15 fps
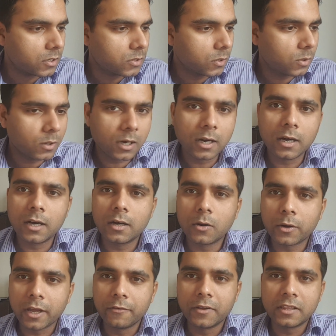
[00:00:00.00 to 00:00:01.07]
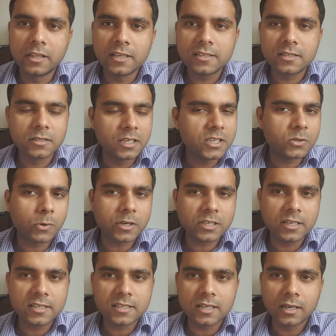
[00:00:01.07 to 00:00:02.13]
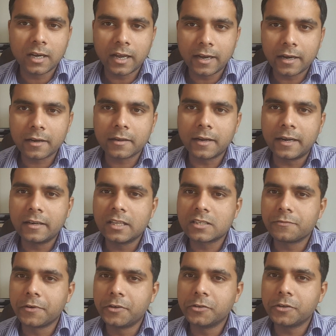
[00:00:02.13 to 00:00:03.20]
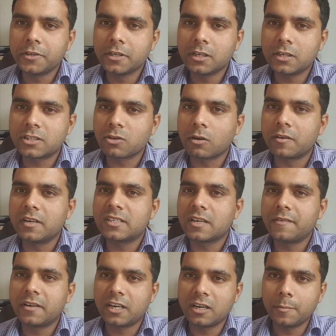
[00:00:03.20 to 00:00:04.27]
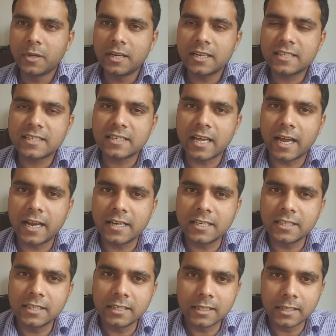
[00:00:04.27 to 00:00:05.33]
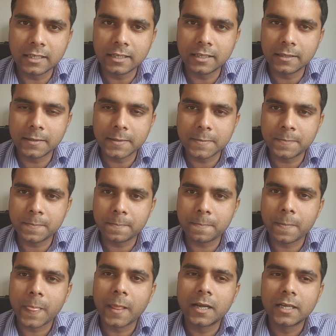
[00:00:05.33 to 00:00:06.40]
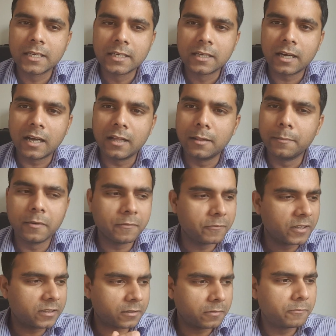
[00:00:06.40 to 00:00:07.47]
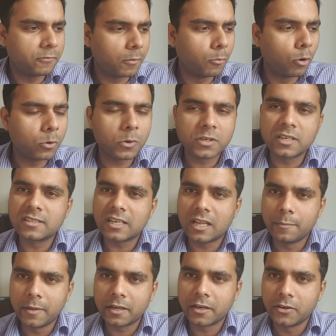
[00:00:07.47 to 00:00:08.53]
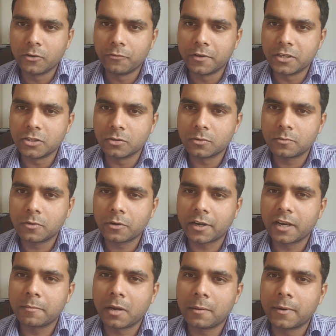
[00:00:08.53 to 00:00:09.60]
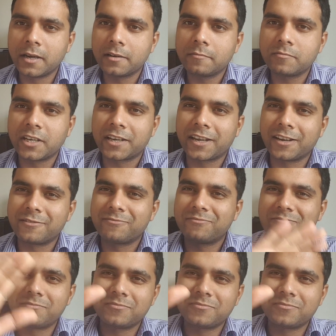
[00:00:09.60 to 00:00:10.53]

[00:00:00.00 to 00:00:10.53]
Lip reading: So okay, with these questions, I end this video here. It's already 17 minutes, and for more questions, I'll make a new video. Okay, bye bye. Take care.